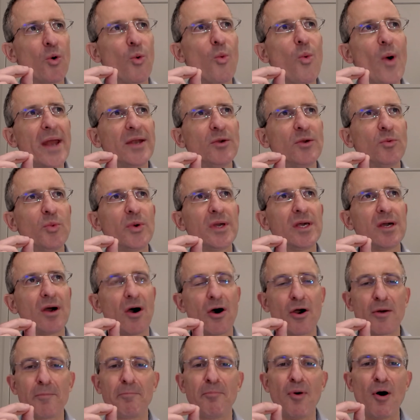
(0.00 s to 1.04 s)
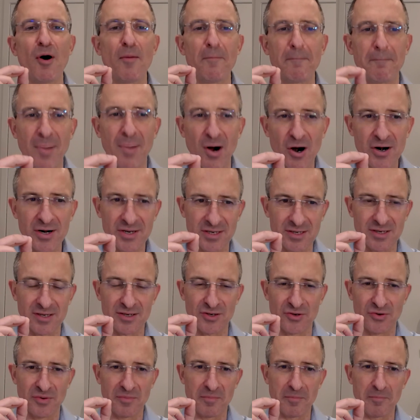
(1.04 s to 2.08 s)
when we are
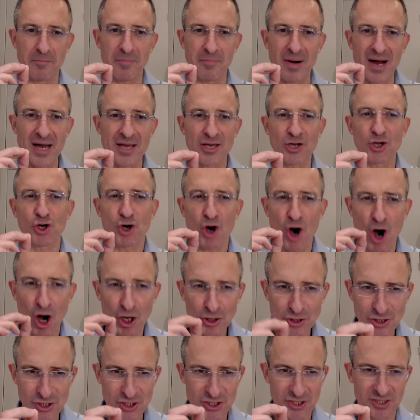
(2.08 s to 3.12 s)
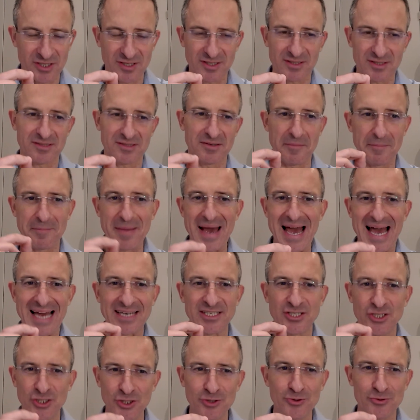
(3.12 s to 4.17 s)
bombarded by constant
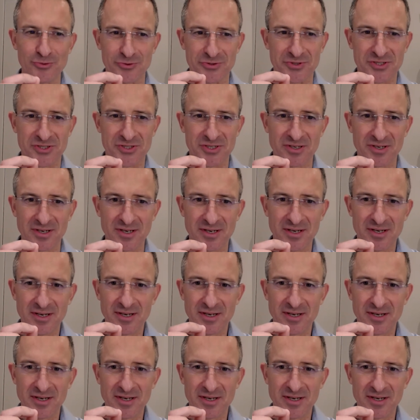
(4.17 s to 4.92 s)
bad news.